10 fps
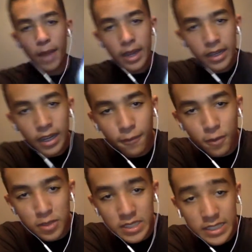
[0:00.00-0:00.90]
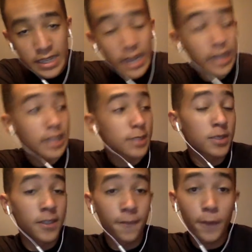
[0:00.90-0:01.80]
Madden NFL 16, this
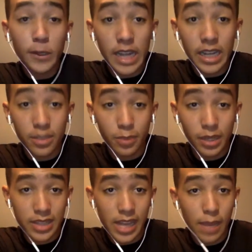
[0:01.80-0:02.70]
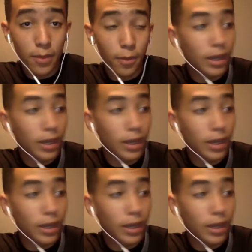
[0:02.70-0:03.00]
was the first Xbox game that we